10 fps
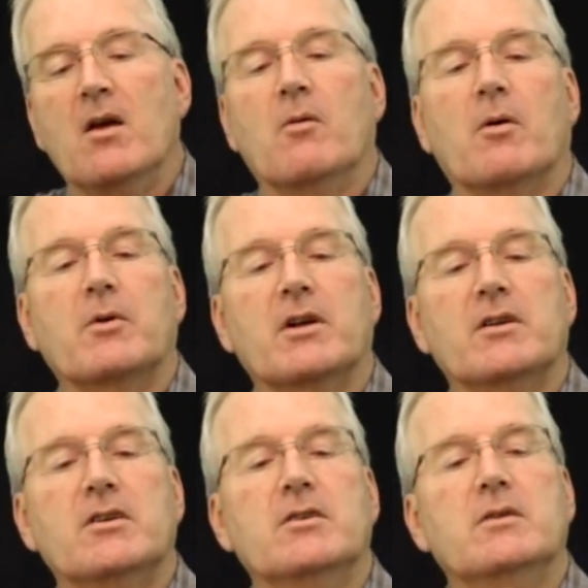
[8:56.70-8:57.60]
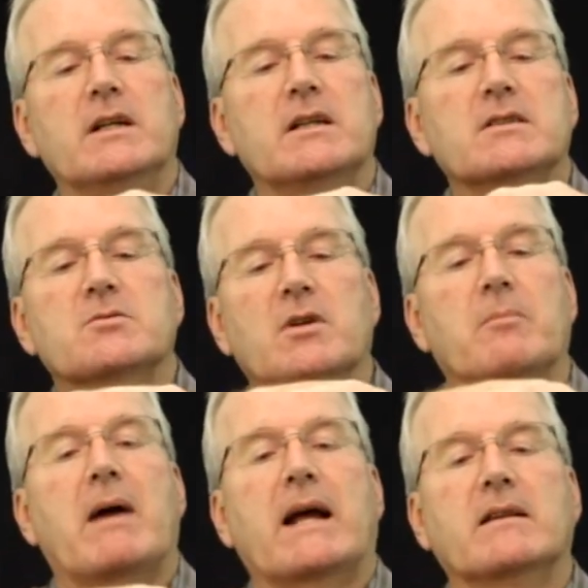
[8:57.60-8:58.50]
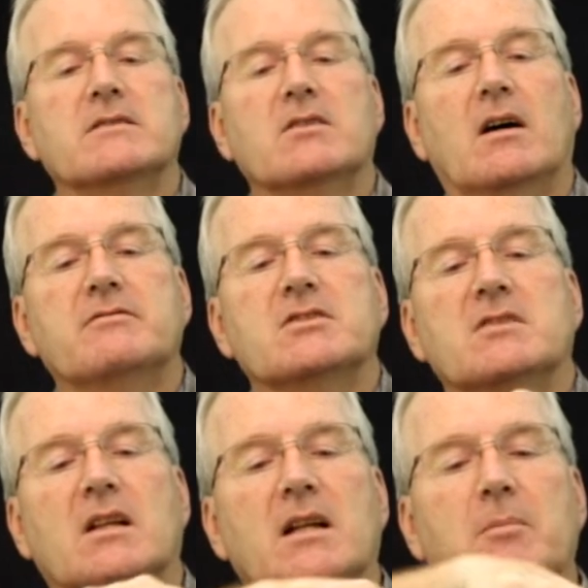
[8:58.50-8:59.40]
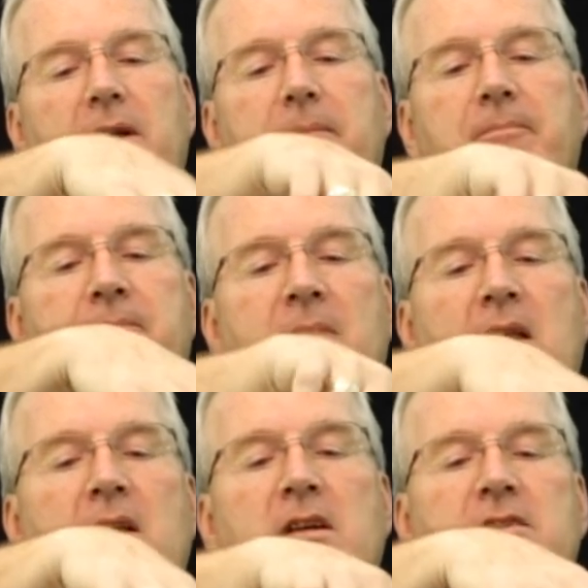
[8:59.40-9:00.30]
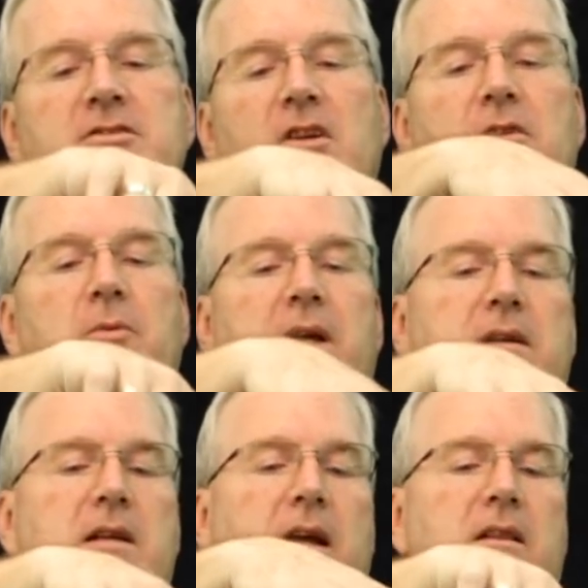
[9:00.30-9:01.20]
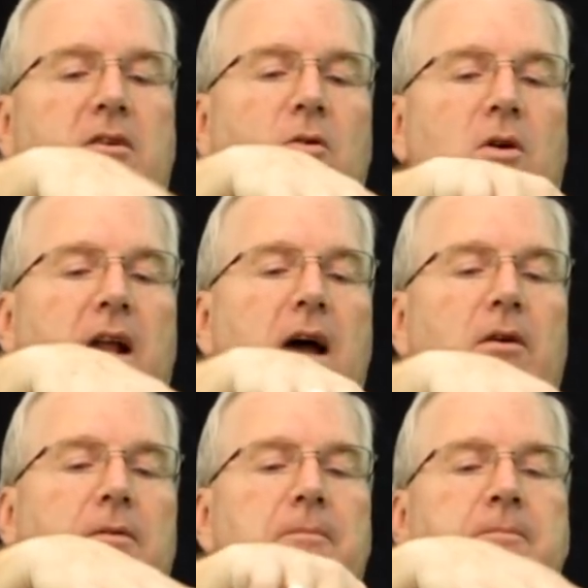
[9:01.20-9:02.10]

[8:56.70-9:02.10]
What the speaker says: What we're going to do is we're going to back this off just a little bit so that we can take the gourd out.